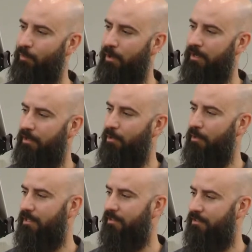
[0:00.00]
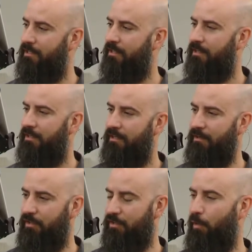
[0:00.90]
one who is
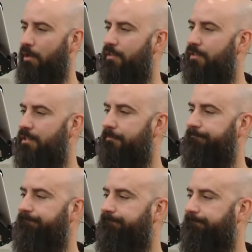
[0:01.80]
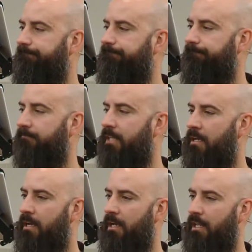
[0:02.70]
your source.
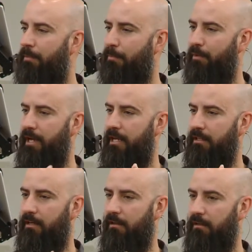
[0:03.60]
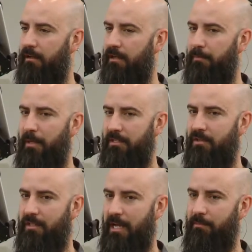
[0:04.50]
Let me pray, and then uh, Pastor
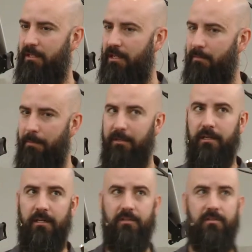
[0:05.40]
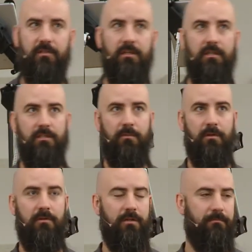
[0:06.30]
Sam can come up and lead us into
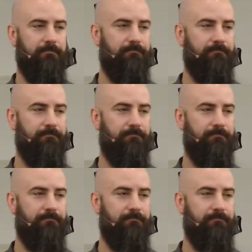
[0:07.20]
communion.